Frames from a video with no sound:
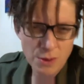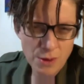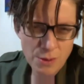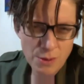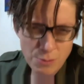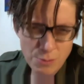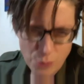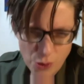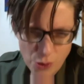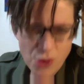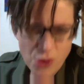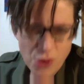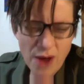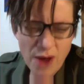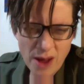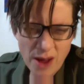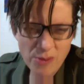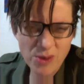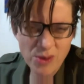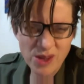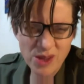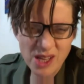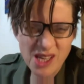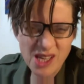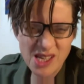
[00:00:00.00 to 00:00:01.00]
Muck around
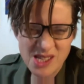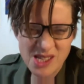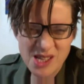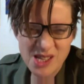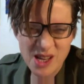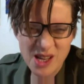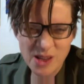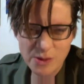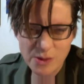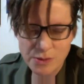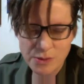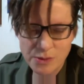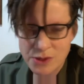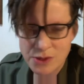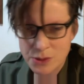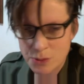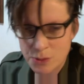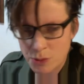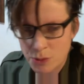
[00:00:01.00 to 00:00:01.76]
with it yourselves.